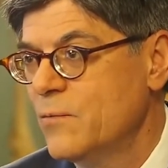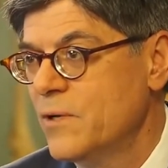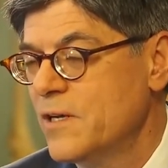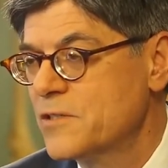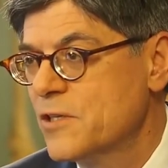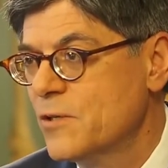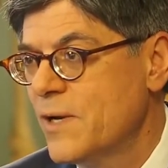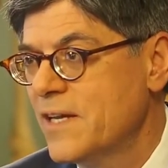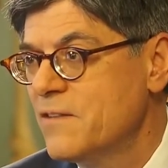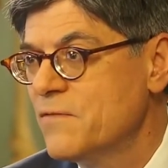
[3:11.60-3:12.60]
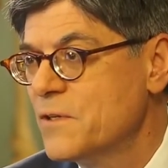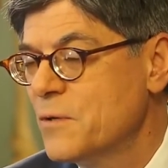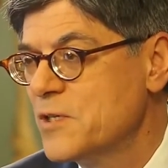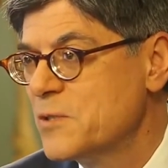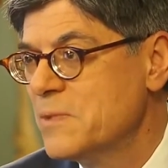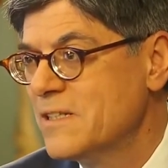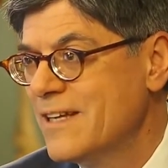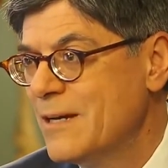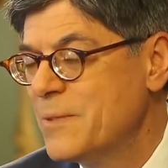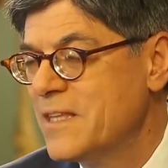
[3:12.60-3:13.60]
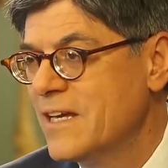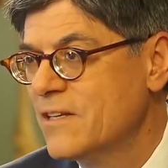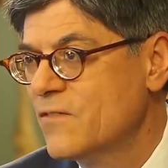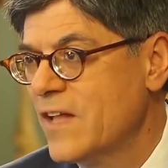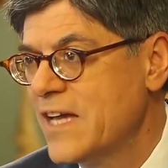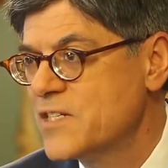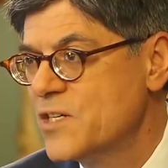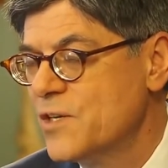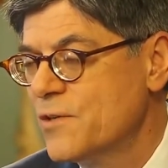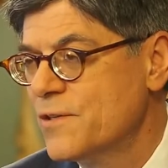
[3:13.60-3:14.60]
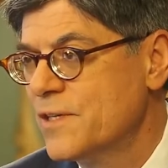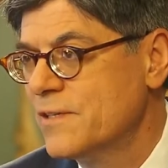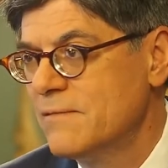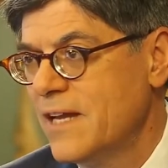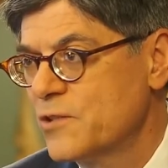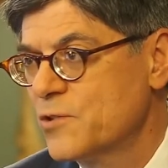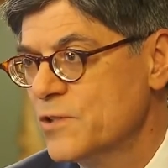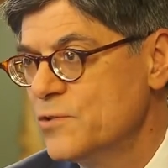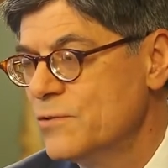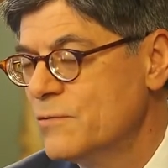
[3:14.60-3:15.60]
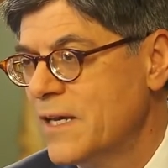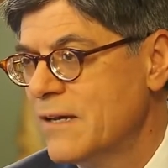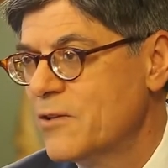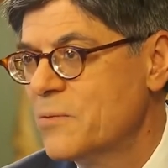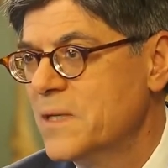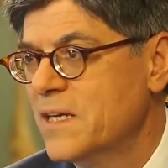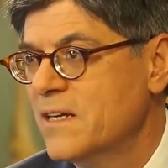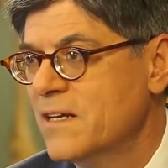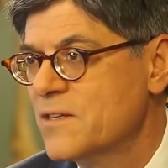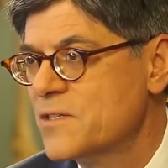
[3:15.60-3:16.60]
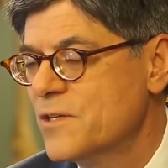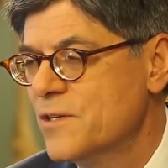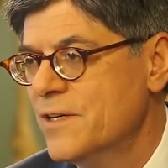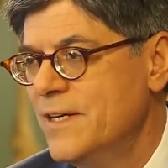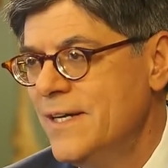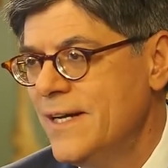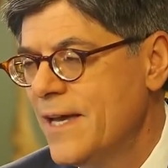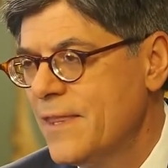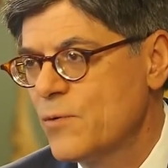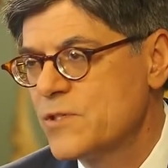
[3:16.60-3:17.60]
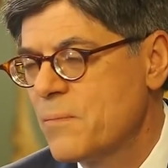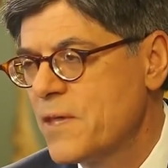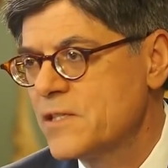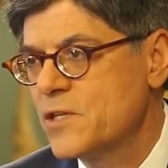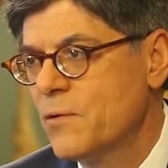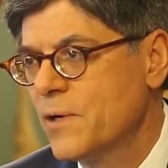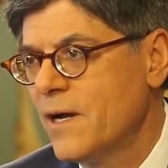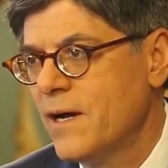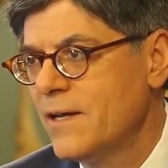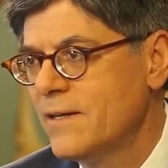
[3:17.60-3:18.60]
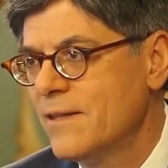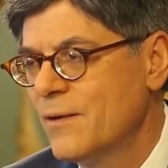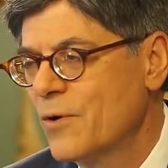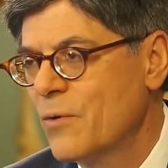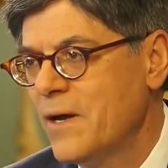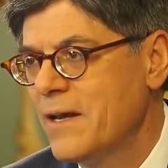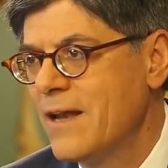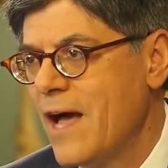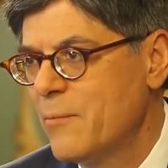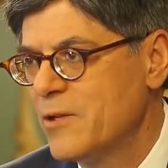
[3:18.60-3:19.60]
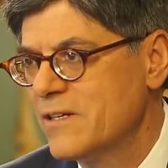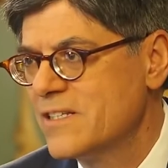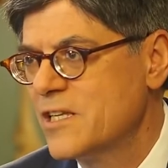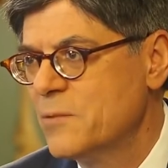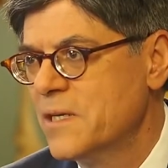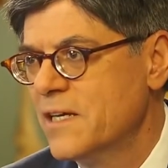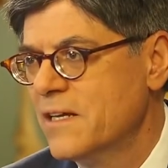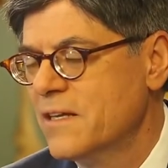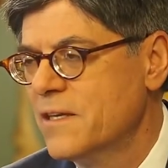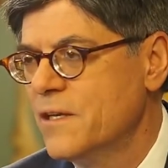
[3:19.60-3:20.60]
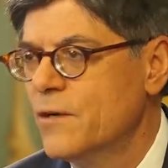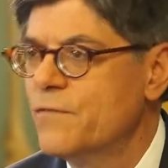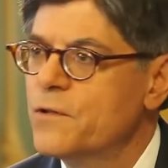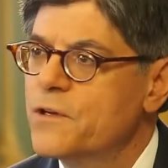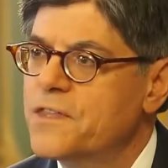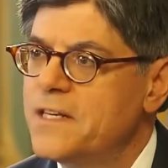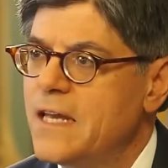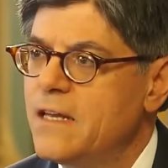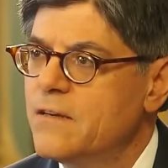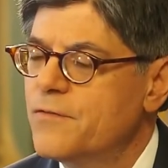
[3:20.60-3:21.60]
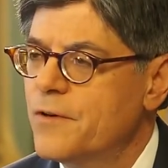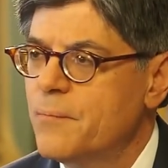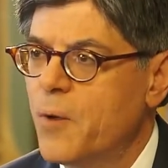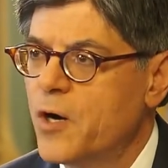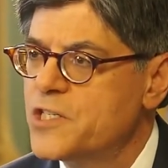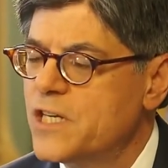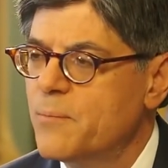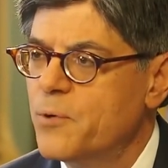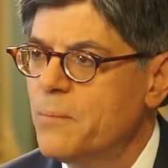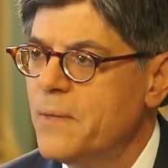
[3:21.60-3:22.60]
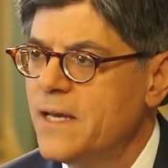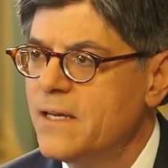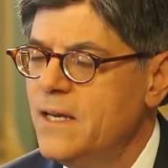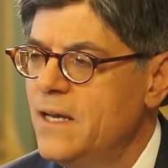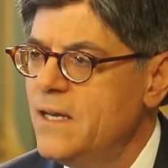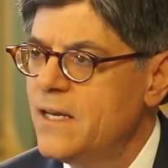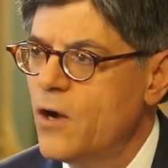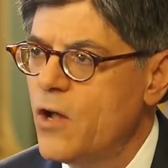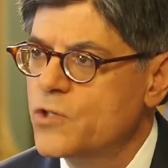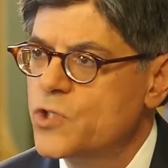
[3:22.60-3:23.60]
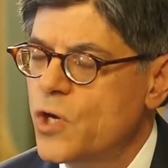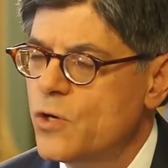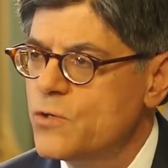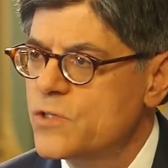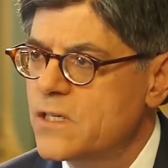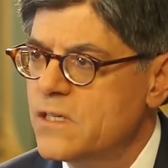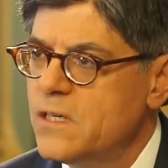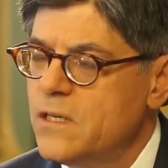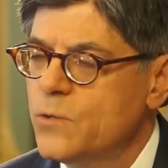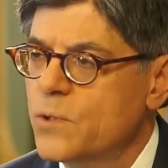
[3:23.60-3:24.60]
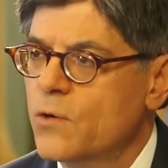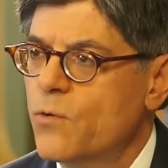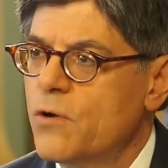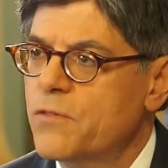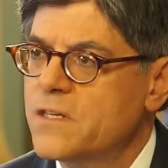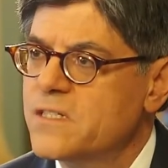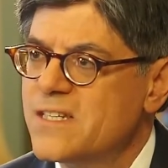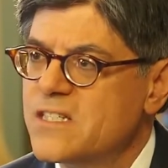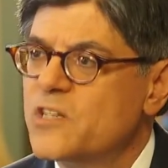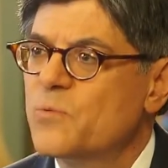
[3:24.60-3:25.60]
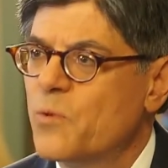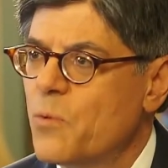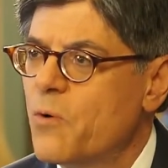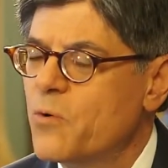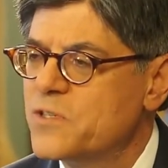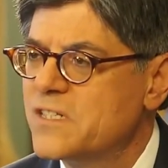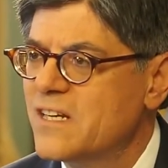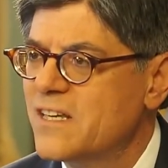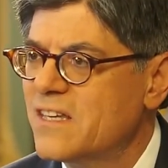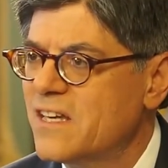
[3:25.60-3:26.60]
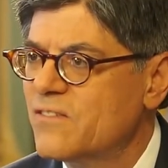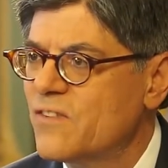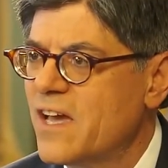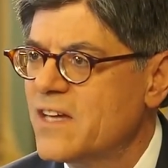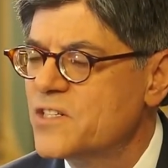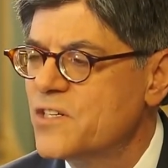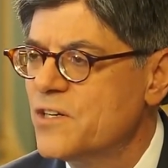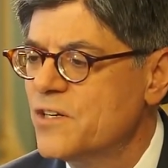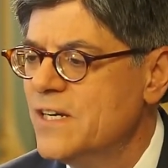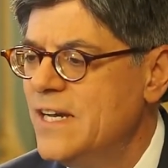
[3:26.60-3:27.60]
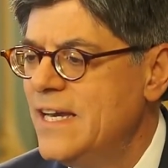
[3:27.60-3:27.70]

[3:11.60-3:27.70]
We also had inventories build up at the end of last year, and they naturally drew down at the beginning of this year. And there were some things going on that were quite anomalous at the beginning of the year. If you look at the data from March, April, May, it all shows continuing growth consistent with what we were seeing at the end of last year.